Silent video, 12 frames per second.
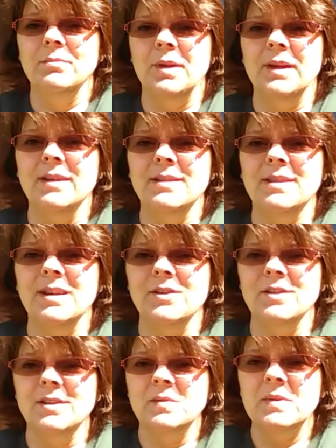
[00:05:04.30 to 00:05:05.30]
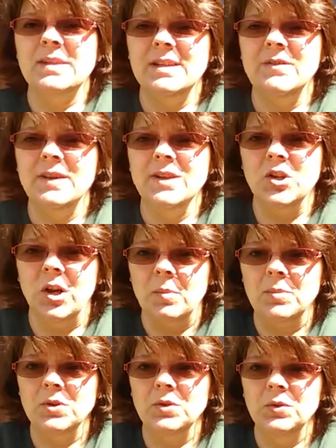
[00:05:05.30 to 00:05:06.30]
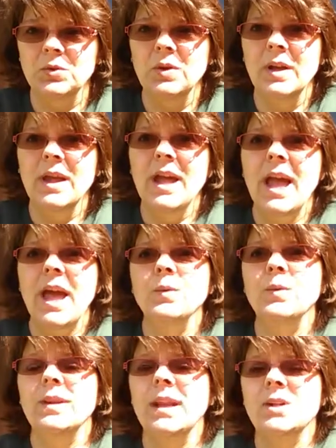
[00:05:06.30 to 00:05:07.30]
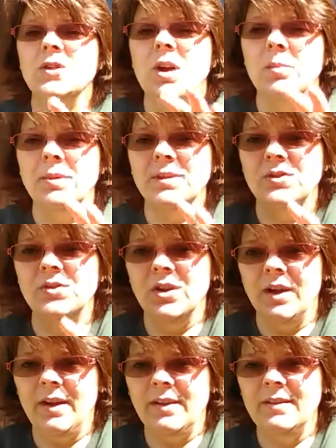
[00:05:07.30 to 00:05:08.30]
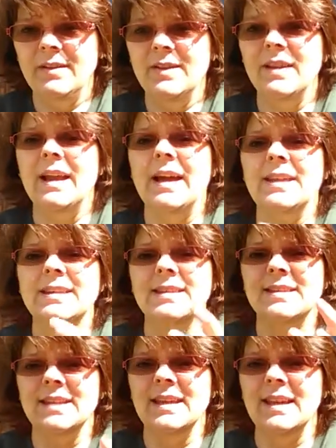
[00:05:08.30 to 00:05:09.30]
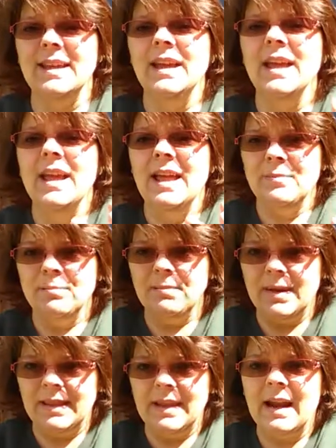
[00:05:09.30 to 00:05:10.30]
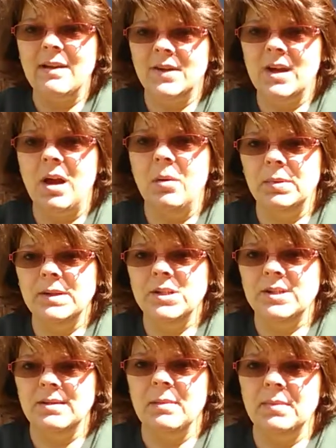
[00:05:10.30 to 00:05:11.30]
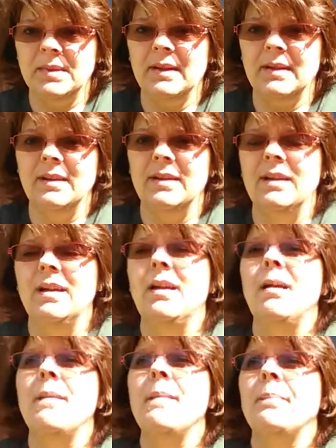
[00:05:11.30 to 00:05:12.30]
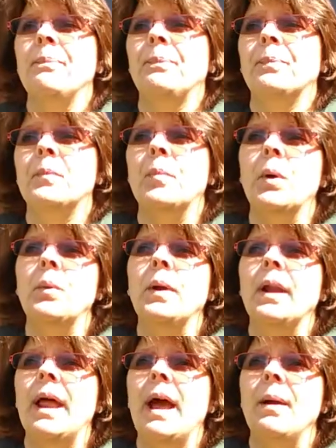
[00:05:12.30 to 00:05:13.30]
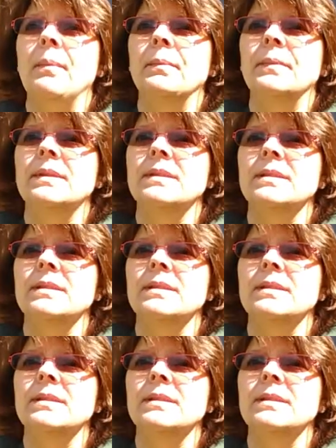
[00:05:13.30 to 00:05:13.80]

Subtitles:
because there's a specific job to do, and when that job is done, then I can see that I've accomplished something. But when I'm